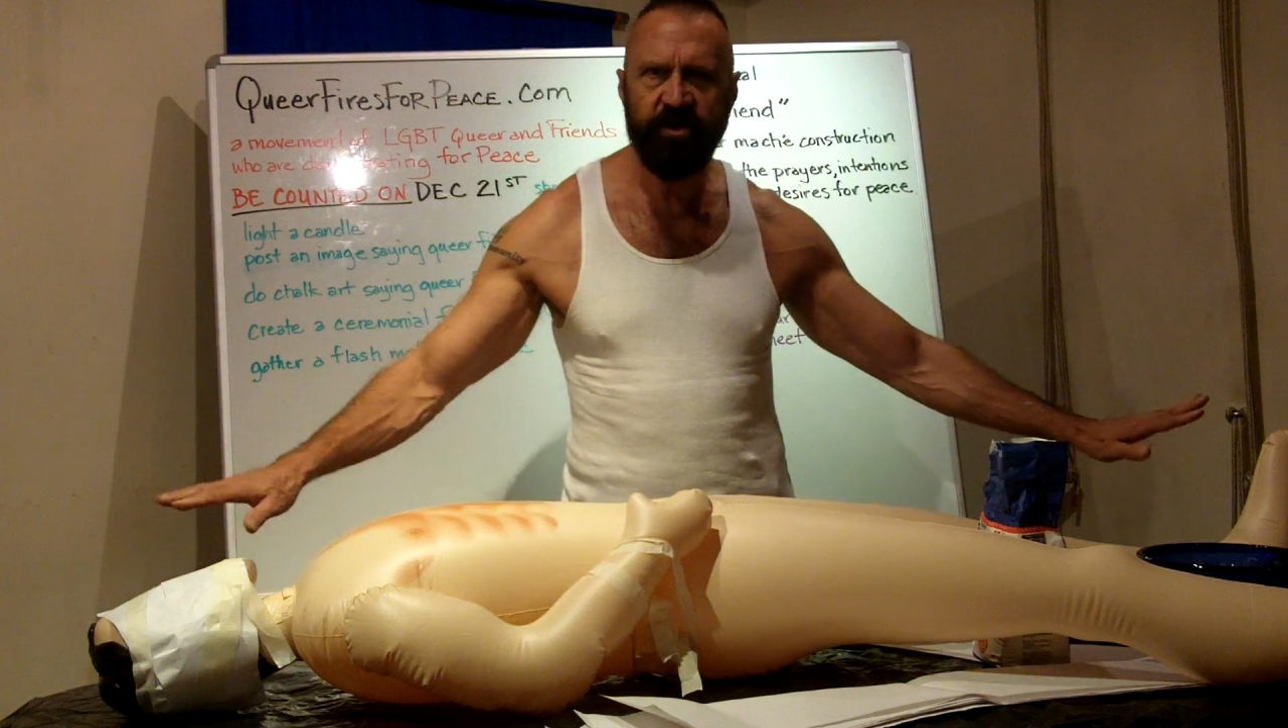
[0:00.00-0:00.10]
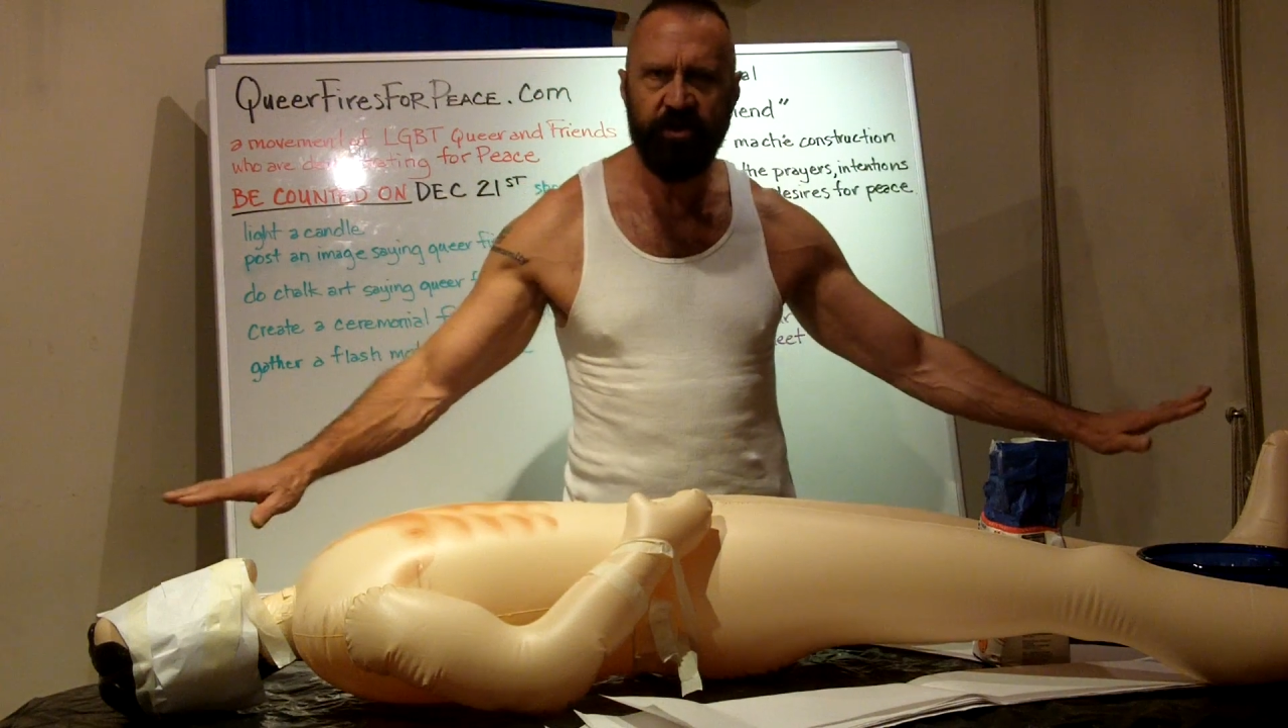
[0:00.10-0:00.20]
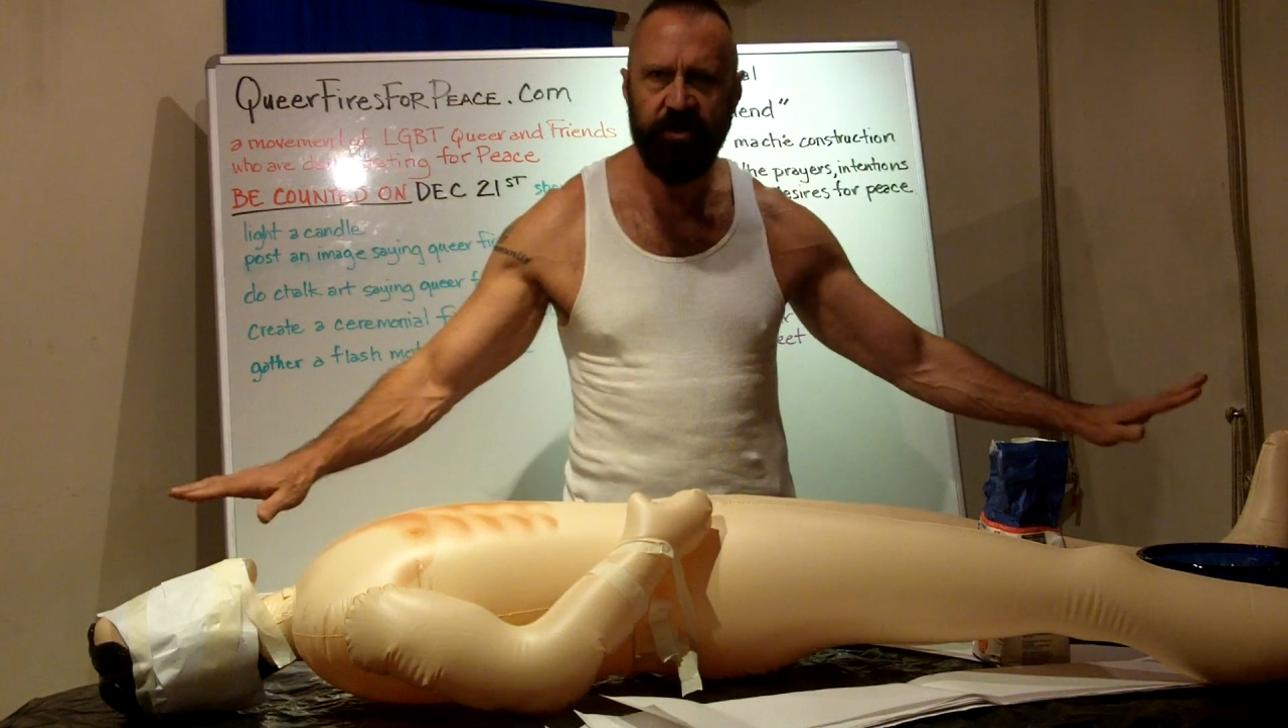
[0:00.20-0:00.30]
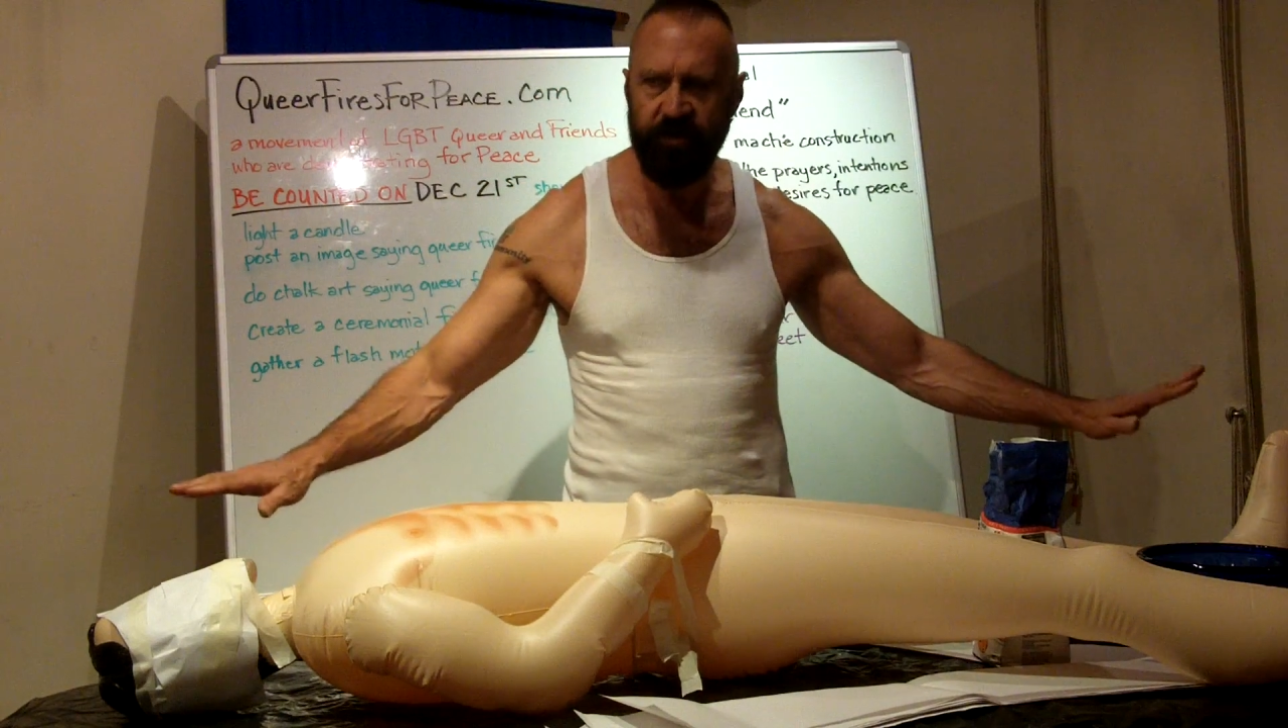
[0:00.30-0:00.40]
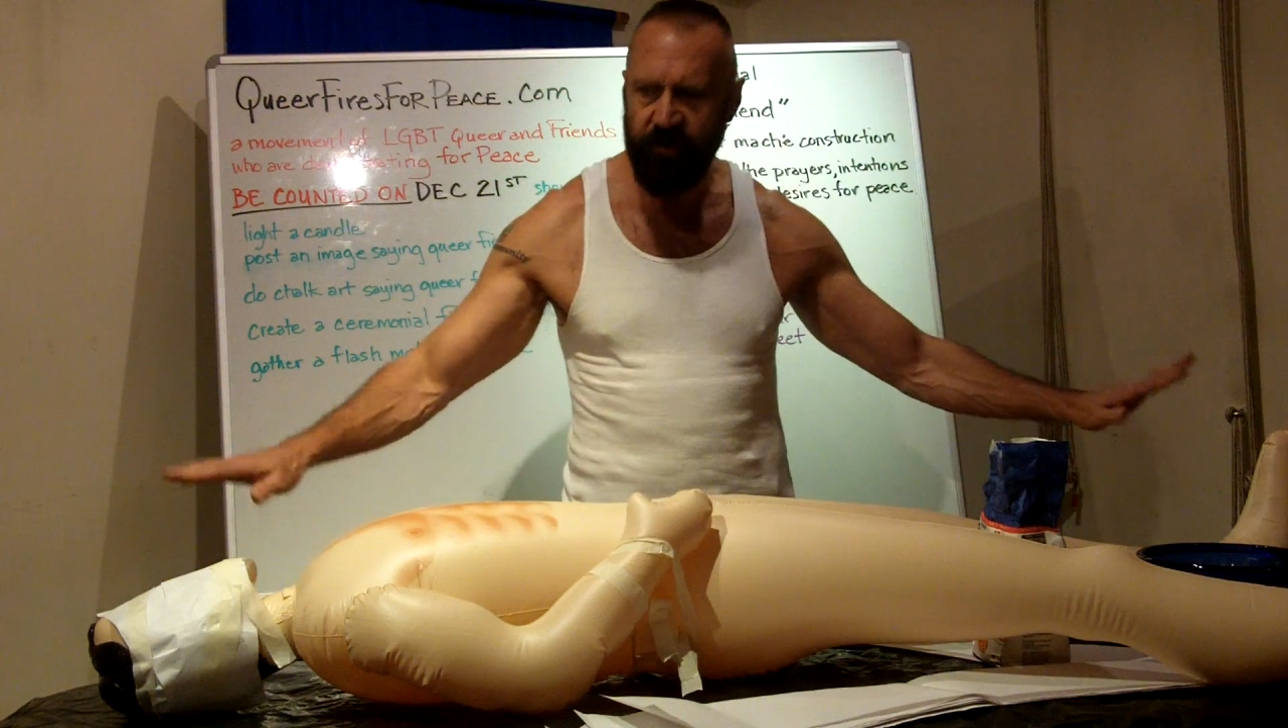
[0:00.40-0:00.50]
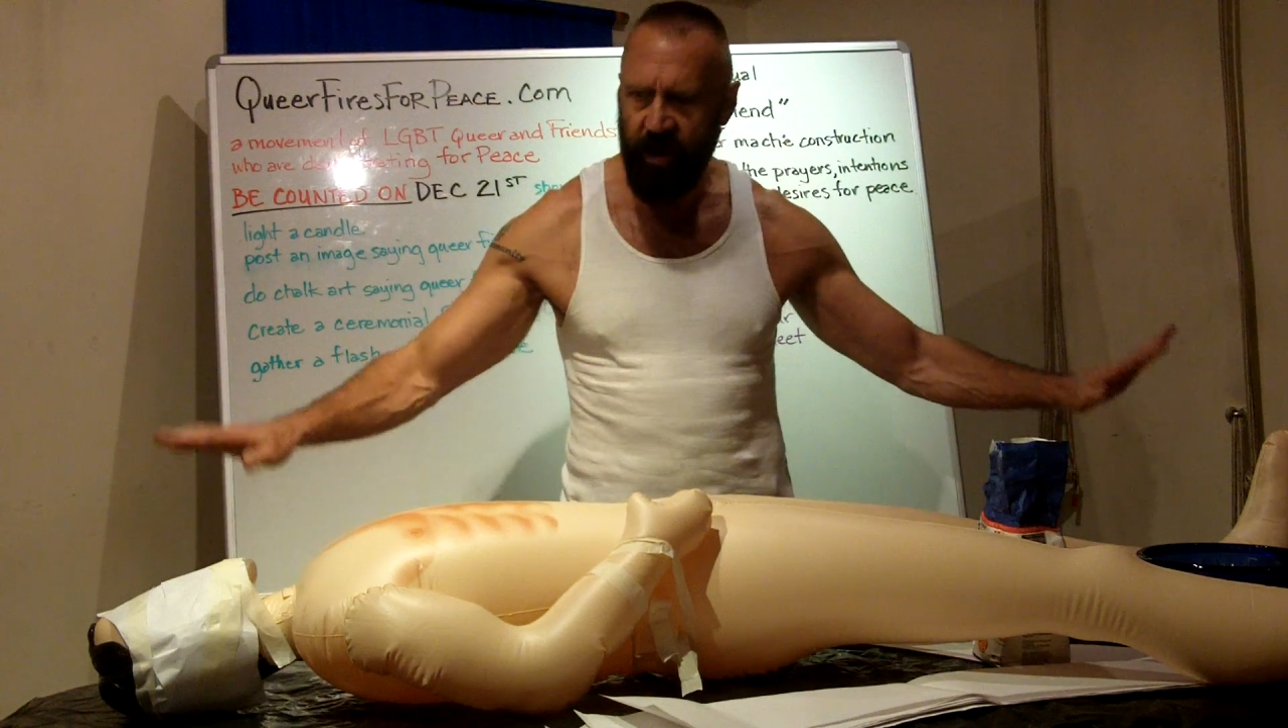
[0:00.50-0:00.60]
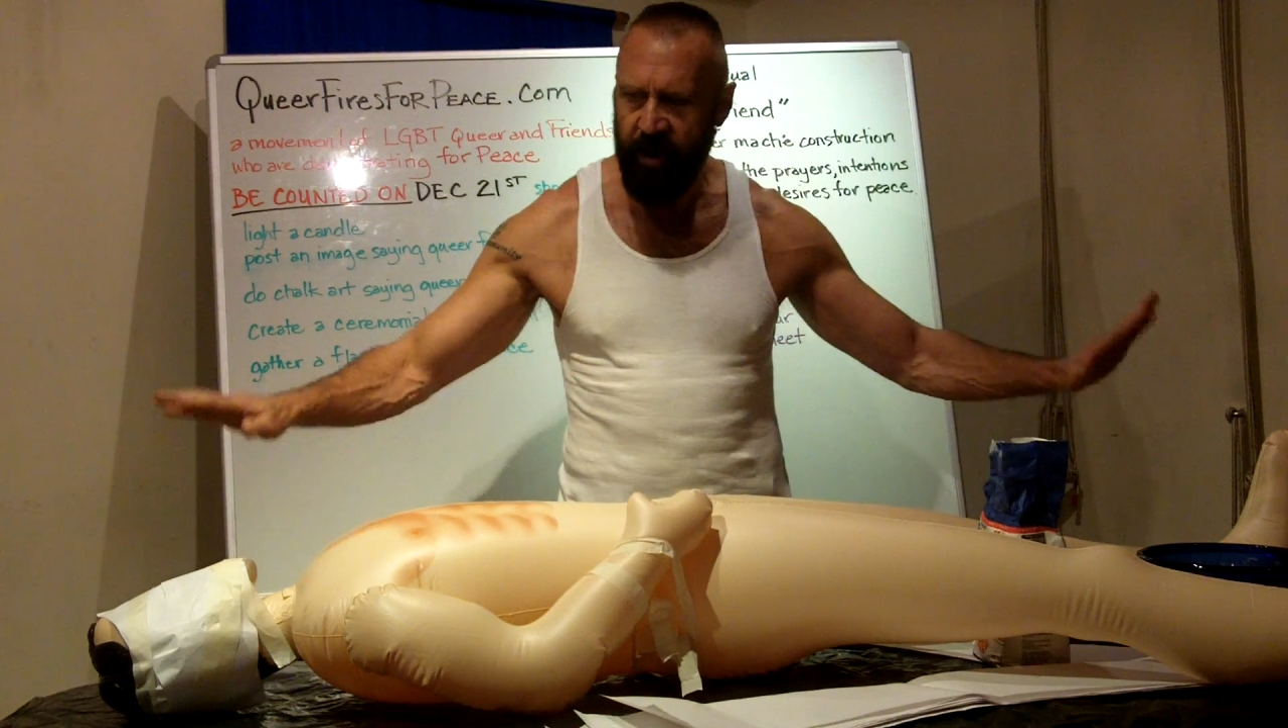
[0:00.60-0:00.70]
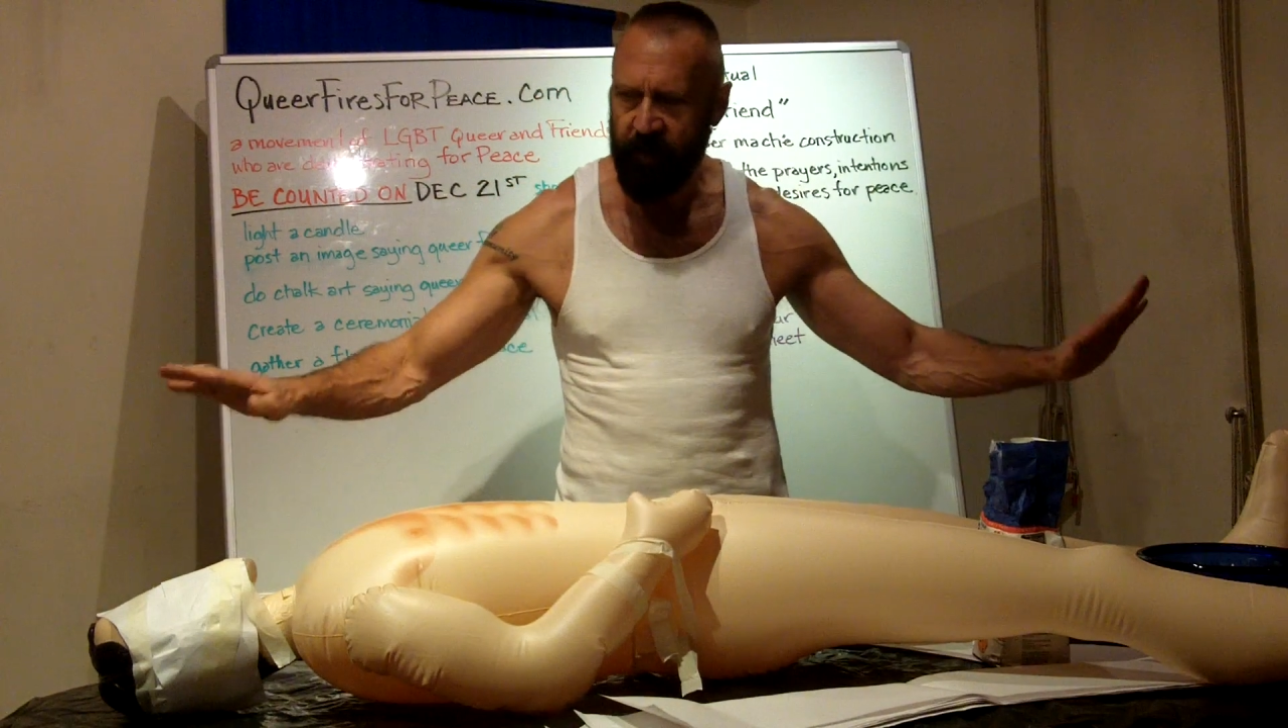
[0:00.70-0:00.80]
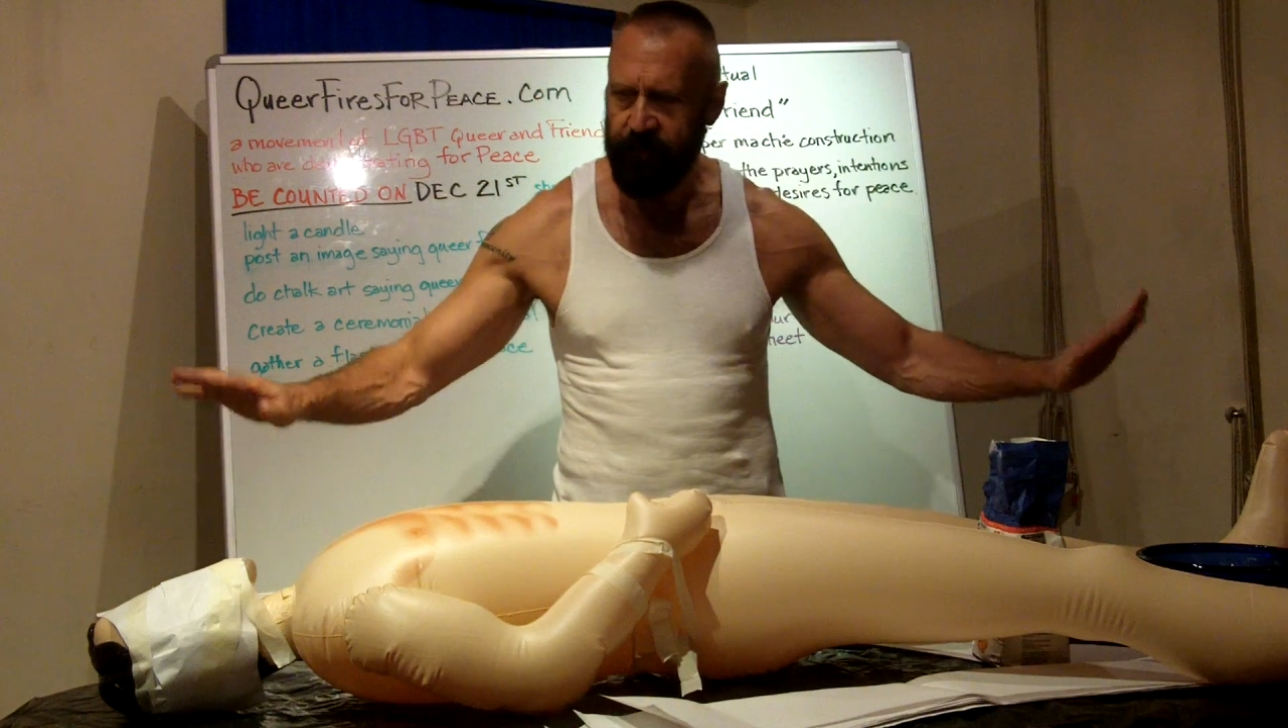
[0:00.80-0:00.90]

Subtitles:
to